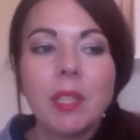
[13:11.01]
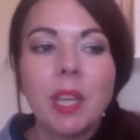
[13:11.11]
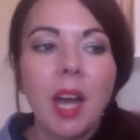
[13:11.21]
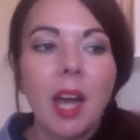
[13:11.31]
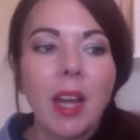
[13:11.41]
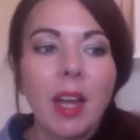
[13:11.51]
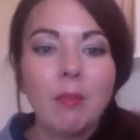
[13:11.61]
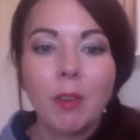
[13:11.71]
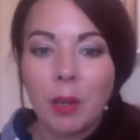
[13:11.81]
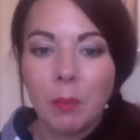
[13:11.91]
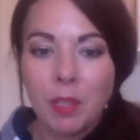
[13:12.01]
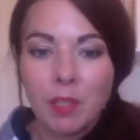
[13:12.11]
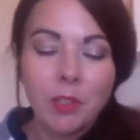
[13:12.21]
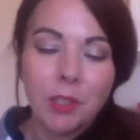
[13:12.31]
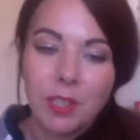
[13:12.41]
that I have recommended
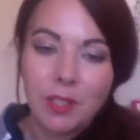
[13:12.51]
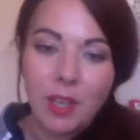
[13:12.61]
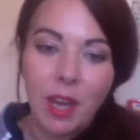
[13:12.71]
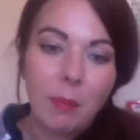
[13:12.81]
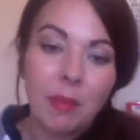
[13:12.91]
during this time,